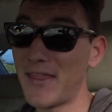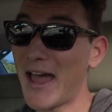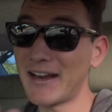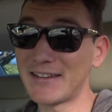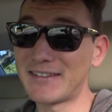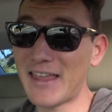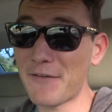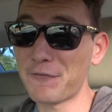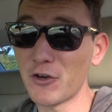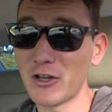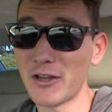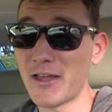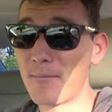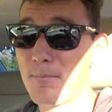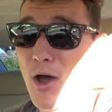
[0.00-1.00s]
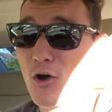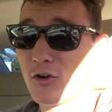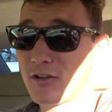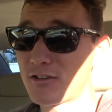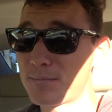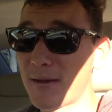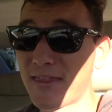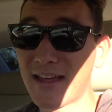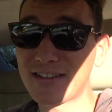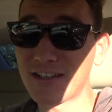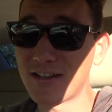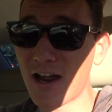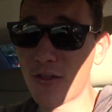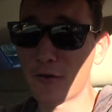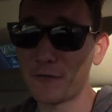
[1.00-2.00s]
And that is definitely a bonus, but that's
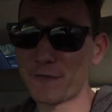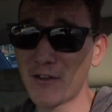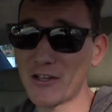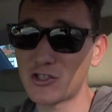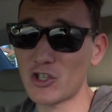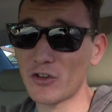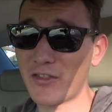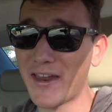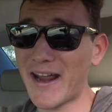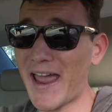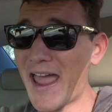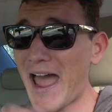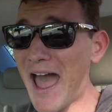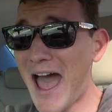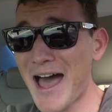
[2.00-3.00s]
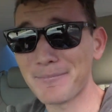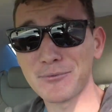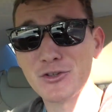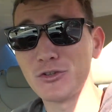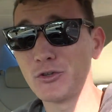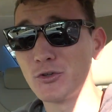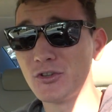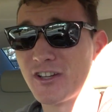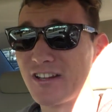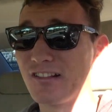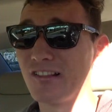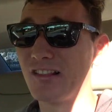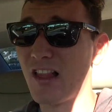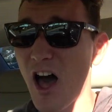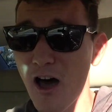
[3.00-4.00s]
another feature that I absolutely
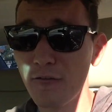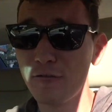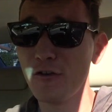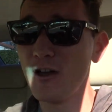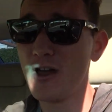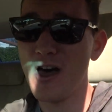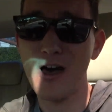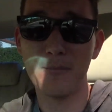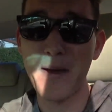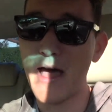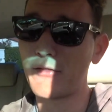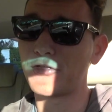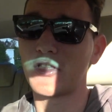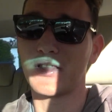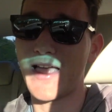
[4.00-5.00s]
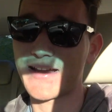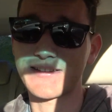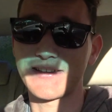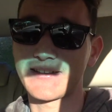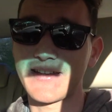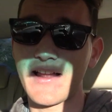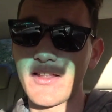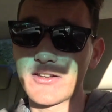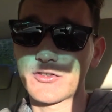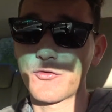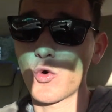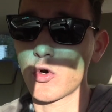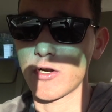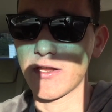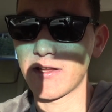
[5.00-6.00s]
love about the Lexus
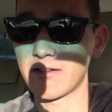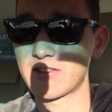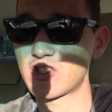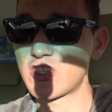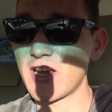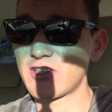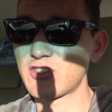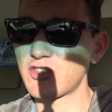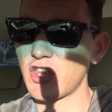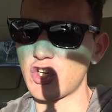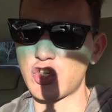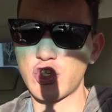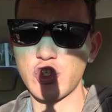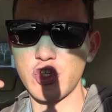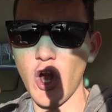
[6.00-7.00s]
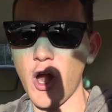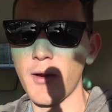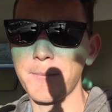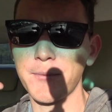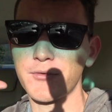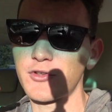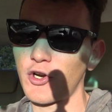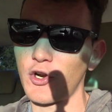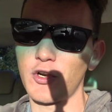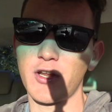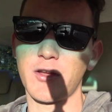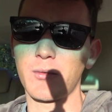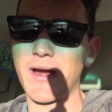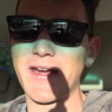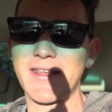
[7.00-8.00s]
LS430 is just the sharp
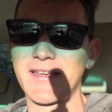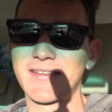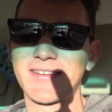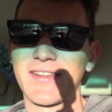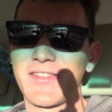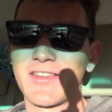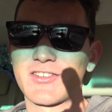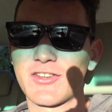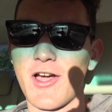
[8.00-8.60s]
turning radius in this